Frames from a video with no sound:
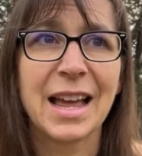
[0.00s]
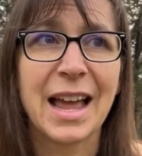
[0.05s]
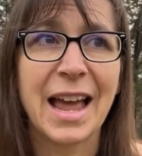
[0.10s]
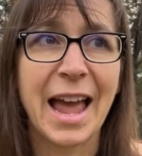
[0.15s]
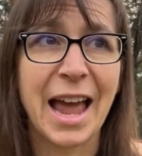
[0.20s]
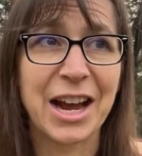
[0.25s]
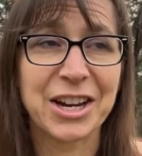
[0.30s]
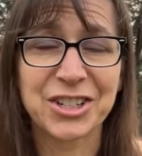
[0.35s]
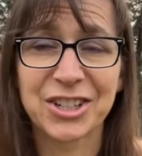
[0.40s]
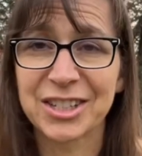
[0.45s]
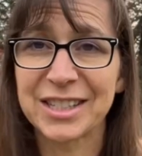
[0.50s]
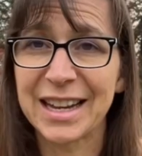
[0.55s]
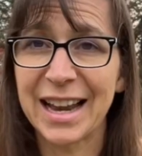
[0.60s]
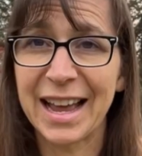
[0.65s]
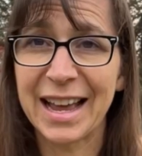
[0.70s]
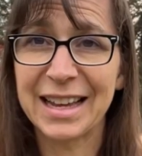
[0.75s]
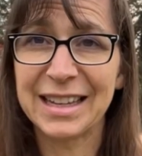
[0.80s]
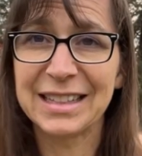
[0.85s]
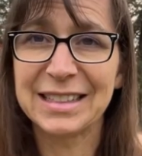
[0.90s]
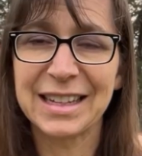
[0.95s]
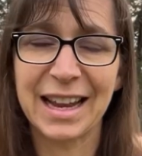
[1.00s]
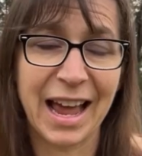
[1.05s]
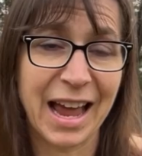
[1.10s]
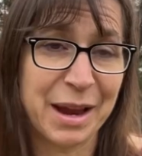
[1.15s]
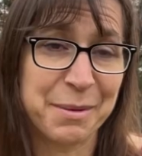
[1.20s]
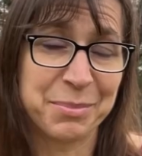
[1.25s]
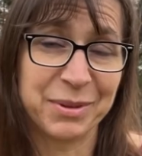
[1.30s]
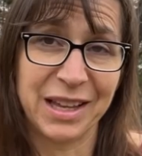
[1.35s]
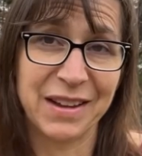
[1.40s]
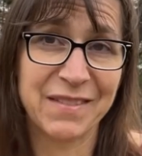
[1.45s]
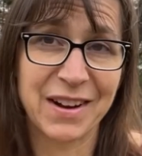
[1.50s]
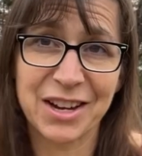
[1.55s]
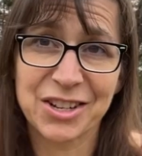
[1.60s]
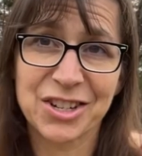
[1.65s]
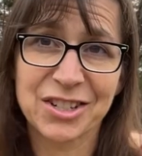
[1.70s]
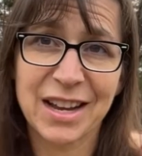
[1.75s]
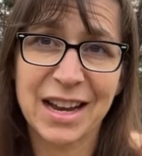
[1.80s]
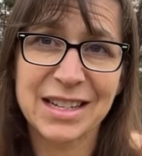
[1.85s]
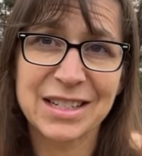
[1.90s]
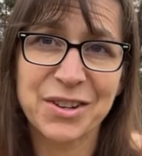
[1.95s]
Exercise. I believe in
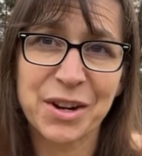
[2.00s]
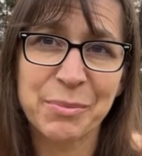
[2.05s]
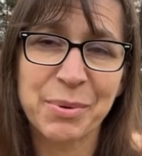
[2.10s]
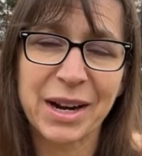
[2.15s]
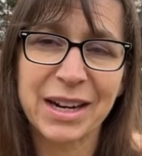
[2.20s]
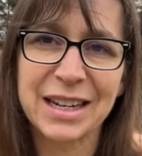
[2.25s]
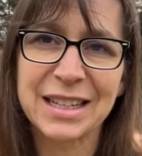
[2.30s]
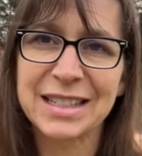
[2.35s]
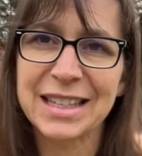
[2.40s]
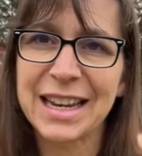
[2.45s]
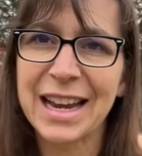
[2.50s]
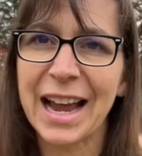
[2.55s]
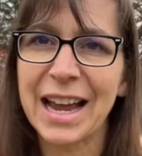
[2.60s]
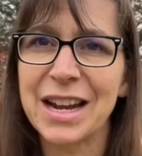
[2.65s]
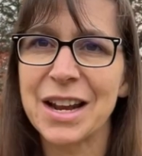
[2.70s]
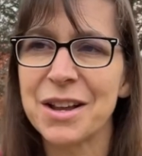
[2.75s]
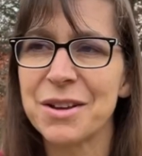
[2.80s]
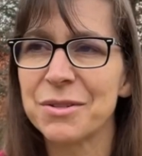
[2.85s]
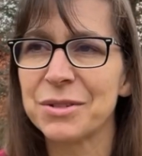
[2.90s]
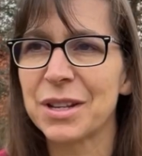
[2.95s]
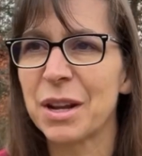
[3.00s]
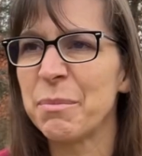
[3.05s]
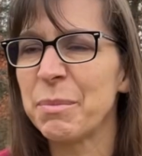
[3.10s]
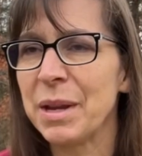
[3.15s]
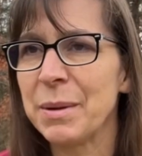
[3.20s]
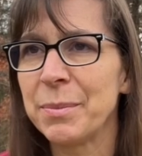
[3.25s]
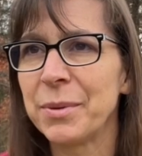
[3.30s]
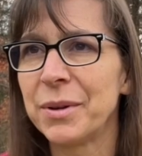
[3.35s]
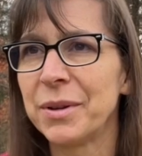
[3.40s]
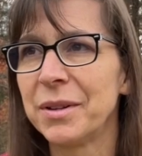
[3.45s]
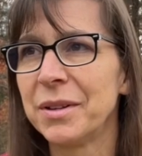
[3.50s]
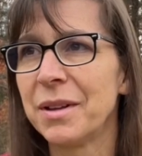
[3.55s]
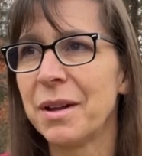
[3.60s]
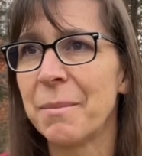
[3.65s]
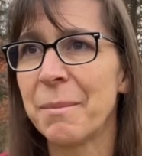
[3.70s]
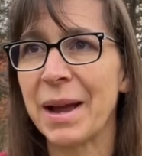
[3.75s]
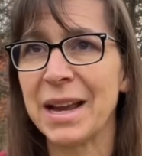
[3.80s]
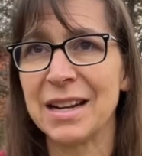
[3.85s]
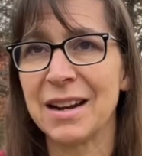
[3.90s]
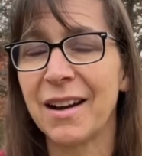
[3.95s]
exercise during pregnancy. I know some people
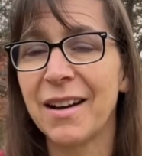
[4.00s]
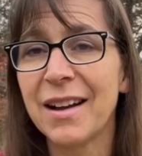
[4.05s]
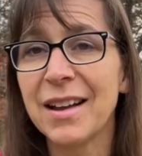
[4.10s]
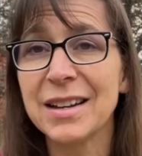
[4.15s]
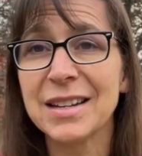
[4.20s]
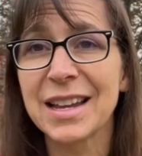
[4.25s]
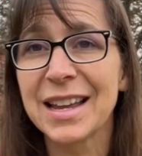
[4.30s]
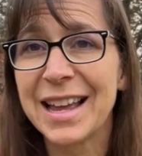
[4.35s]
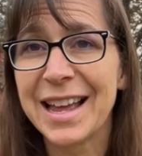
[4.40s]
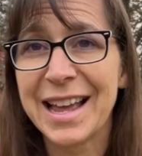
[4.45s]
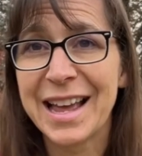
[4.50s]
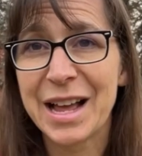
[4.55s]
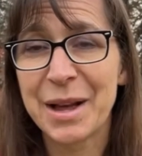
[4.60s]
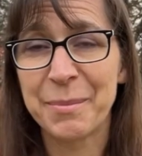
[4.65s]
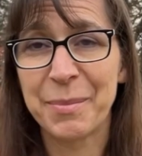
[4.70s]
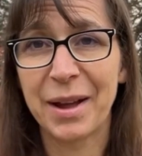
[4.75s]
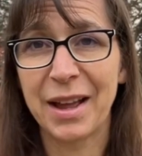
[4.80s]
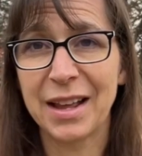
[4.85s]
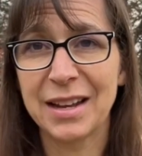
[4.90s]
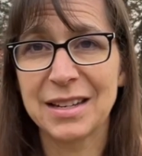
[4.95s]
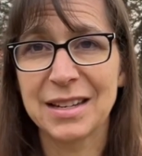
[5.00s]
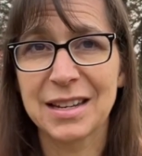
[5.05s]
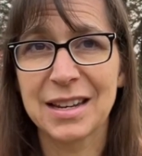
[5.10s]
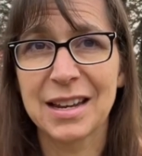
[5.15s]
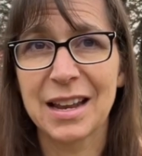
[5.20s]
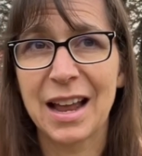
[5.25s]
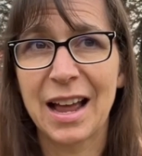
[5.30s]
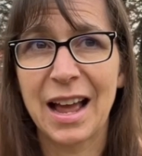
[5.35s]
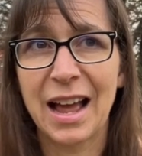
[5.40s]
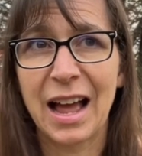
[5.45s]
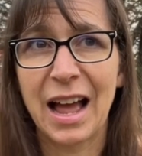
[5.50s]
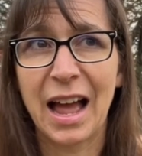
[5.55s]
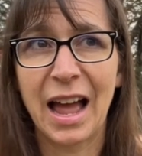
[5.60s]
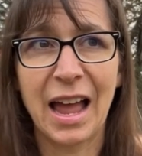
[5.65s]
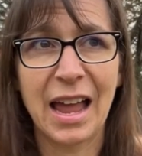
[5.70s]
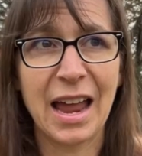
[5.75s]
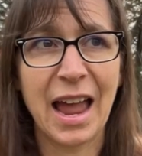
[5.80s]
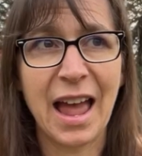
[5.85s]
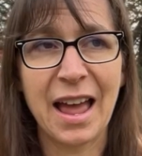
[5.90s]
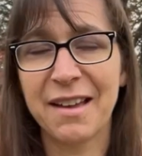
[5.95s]
might not, but
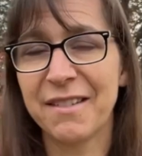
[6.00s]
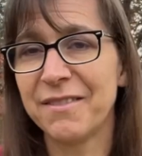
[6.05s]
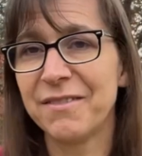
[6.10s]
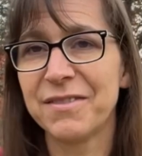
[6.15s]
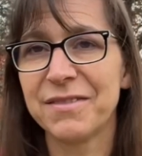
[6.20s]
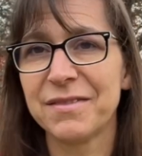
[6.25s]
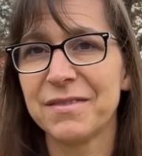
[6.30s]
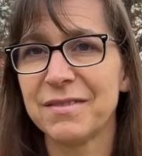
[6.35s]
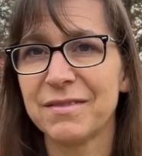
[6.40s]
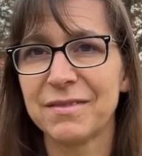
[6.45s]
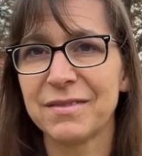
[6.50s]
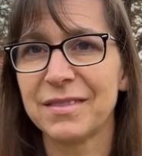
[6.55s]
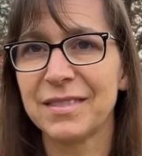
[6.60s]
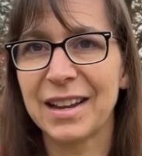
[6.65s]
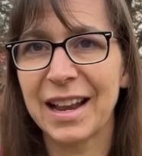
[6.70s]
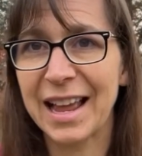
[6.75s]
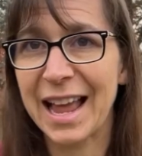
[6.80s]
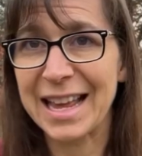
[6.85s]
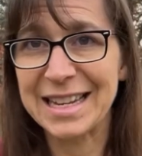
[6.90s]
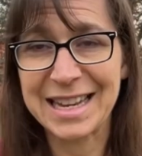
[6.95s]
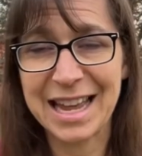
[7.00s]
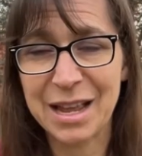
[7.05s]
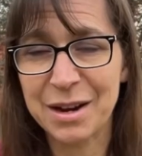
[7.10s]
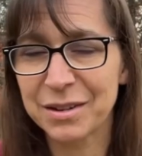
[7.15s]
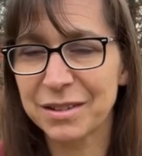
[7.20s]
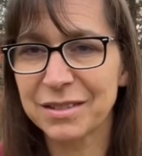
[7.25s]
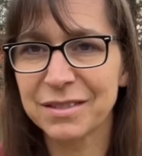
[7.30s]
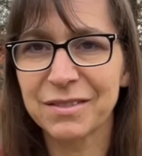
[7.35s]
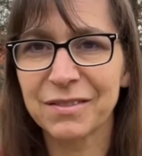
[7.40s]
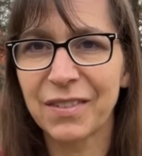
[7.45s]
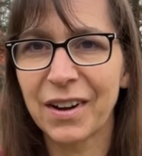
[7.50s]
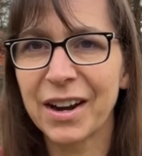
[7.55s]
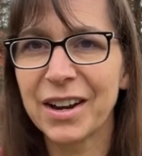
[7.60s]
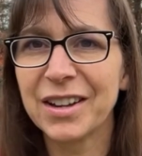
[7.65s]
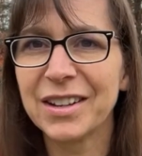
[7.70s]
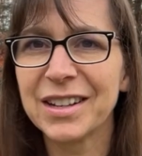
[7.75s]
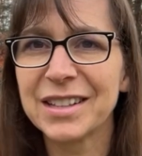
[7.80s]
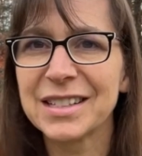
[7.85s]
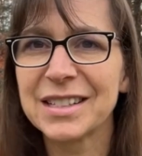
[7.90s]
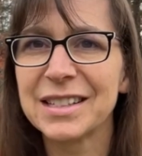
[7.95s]
I had 10
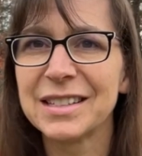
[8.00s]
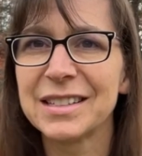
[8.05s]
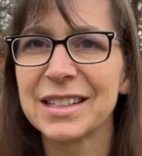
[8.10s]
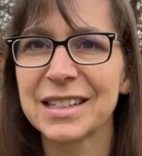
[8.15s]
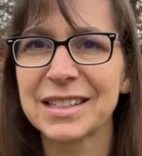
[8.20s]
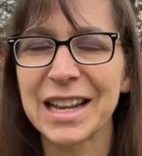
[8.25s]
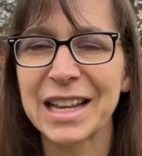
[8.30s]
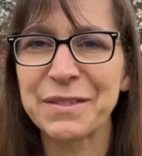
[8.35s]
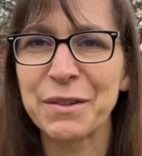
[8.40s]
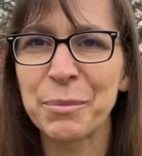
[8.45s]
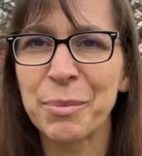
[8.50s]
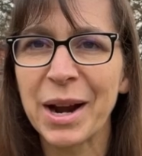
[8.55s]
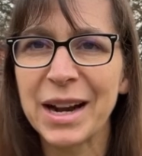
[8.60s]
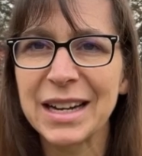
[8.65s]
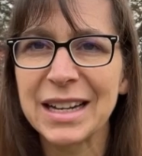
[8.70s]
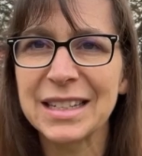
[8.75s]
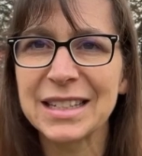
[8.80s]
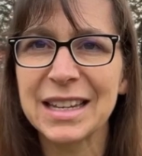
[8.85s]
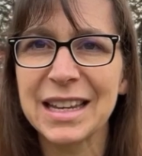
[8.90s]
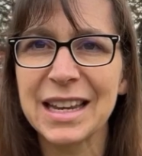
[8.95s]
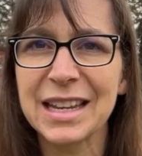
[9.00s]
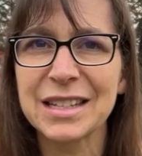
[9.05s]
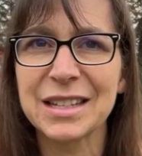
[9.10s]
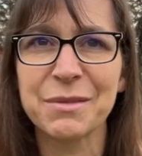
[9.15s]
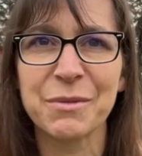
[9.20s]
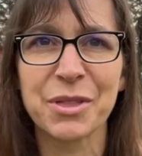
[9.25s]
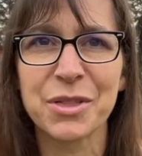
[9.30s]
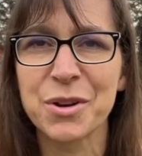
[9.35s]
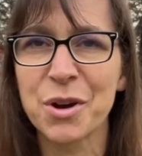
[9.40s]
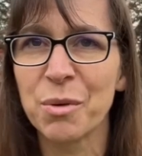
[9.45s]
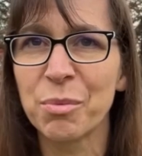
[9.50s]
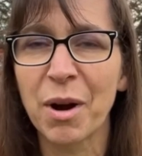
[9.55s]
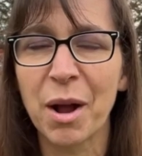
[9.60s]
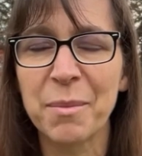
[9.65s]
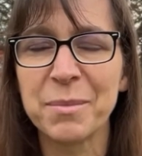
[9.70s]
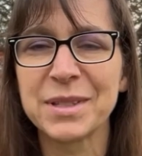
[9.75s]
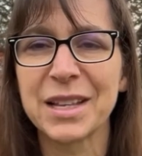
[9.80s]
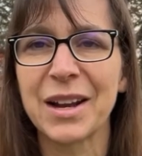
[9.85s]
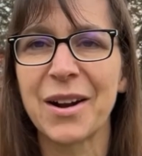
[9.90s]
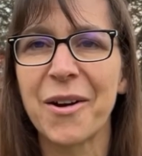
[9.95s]
very successful pregnancies and with no
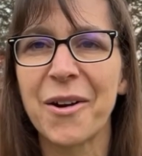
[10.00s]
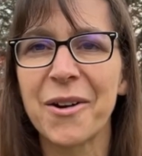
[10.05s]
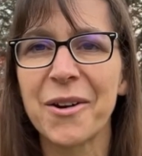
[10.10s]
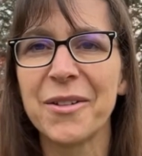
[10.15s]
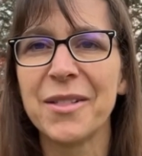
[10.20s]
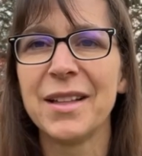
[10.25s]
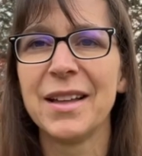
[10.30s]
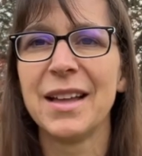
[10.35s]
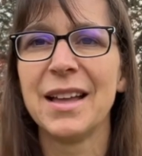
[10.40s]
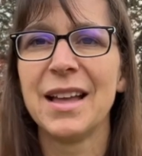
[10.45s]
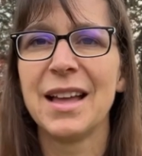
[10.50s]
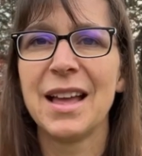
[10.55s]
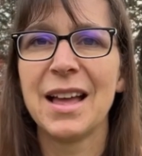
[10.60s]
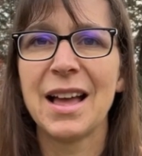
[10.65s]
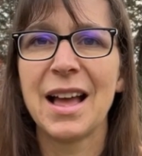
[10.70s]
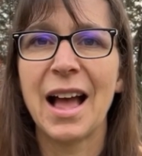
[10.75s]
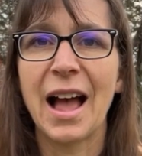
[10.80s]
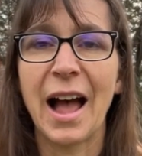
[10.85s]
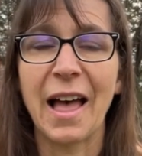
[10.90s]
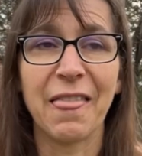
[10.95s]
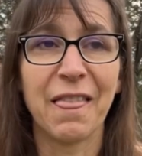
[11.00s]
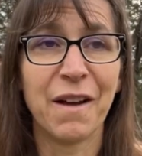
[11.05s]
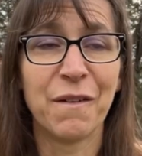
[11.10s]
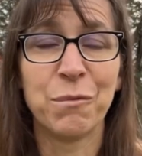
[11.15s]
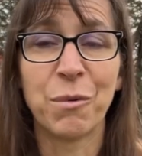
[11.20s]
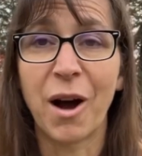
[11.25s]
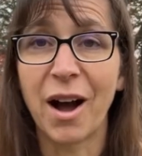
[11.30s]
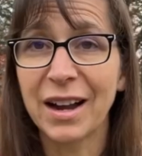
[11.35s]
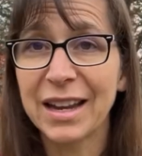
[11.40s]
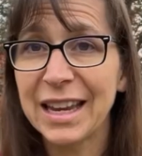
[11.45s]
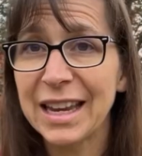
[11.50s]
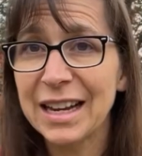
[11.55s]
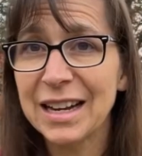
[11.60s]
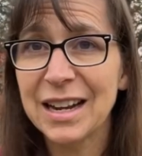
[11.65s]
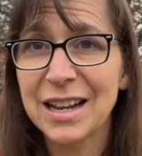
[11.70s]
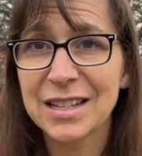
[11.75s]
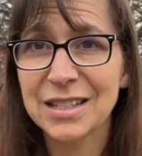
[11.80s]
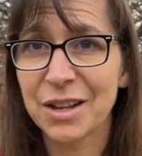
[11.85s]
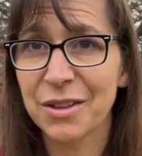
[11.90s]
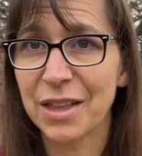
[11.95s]
problems at all. I love walking,
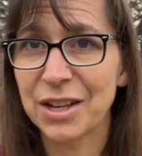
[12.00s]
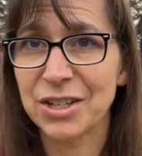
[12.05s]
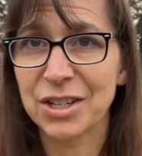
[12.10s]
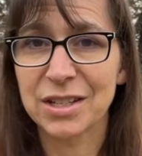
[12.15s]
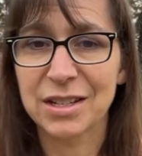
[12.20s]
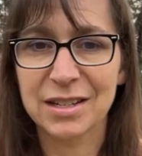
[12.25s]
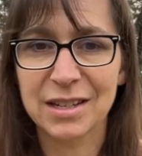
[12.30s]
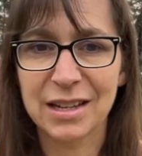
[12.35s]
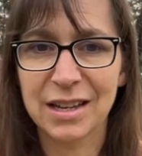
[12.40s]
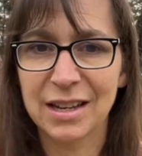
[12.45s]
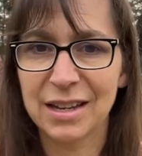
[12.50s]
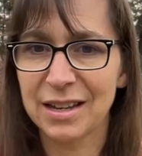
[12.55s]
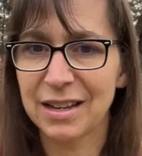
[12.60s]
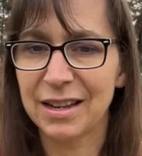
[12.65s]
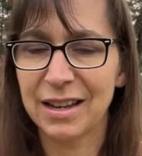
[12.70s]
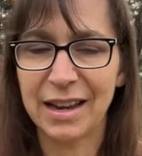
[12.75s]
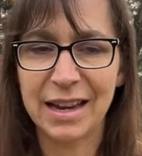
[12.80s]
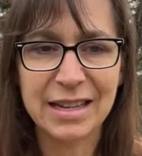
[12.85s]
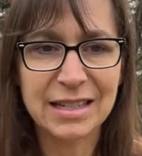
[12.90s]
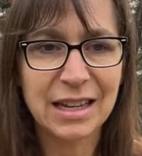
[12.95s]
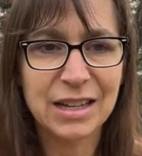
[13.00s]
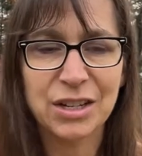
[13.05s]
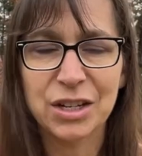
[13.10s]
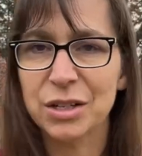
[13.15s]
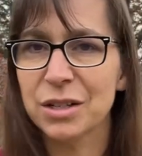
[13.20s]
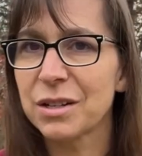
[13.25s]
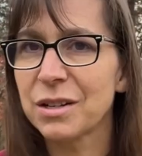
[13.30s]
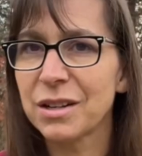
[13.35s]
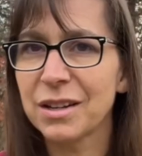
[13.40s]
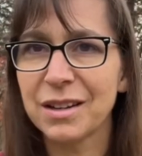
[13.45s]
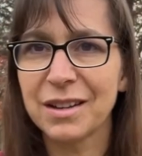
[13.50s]
so that's just easy. Just